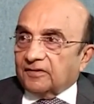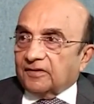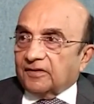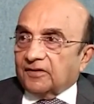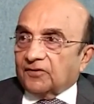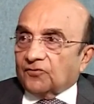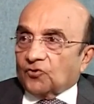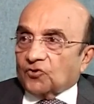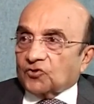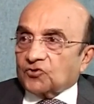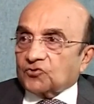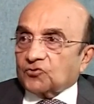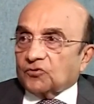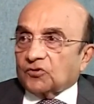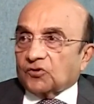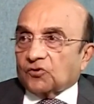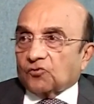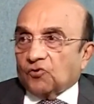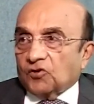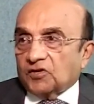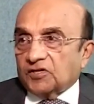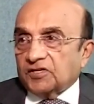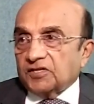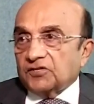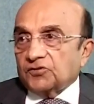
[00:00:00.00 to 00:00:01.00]
and also the
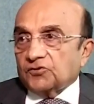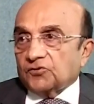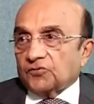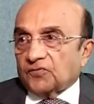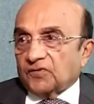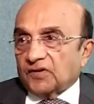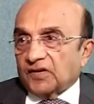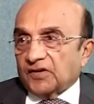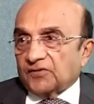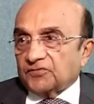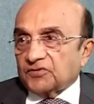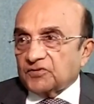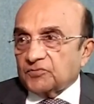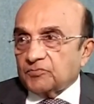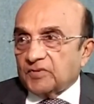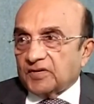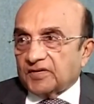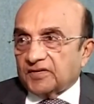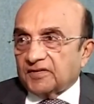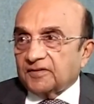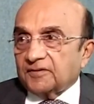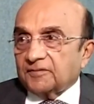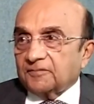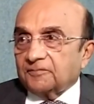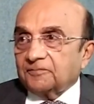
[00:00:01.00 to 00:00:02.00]
quantity of life is
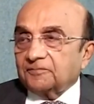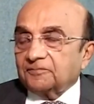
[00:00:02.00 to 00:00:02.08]
better.